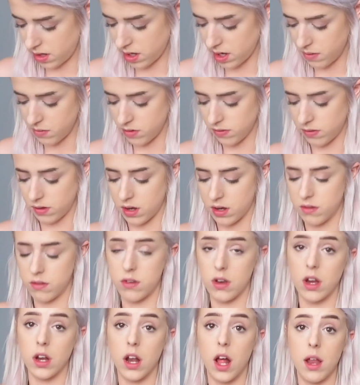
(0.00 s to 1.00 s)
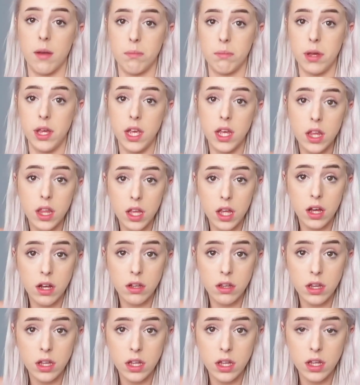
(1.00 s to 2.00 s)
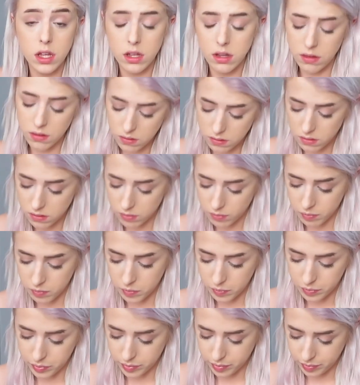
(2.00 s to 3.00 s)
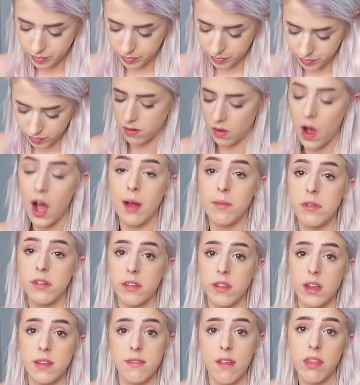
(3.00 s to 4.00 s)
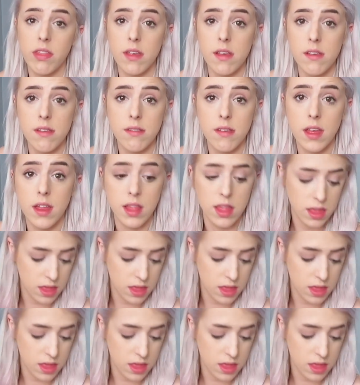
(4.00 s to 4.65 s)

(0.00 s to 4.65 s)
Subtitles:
I'm just gonna start unpeeling all these. So I'm just gonna set these in